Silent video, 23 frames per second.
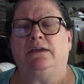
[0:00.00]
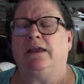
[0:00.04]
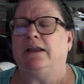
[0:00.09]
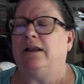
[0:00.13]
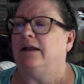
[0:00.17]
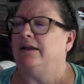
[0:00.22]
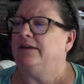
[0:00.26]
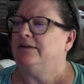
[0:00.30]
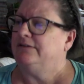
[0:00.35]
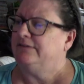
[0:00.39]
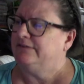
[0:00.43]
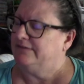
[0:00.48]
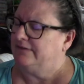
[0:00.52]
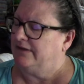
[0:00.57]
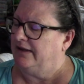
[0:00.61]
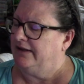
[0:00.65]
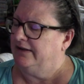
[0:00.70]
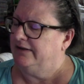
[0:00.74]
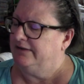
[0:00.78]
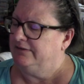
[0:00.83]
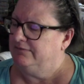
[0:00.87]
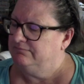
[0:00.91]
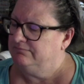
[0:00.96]
And I
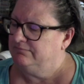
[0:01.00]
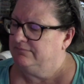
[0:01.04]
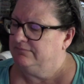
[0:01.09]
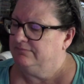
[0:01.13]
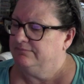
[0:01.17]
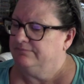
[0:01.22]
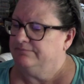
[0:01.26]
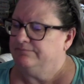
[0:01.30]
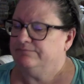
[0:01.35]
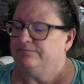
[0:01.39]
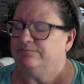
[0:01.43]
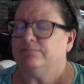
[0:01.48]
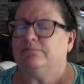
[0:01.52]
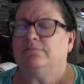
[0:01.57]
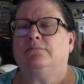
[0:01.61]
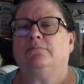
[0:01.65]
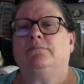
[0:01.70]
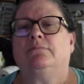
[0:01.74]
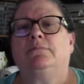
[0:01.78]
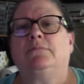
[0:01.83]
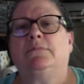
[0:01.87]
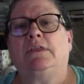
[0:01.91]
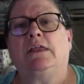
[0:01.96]
decided
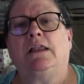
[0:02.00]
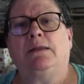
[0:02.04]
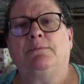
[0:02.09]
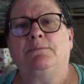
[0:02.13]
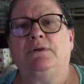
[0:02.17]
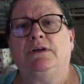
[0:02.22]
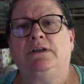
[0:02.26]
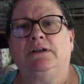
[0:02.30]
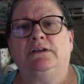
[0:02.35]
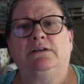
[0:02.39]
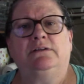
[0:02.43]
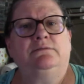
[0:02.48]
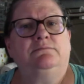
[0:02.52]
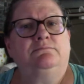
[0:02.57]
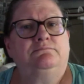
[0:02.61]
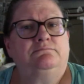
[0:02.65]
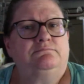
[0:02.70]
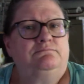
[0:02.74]
that I'm going to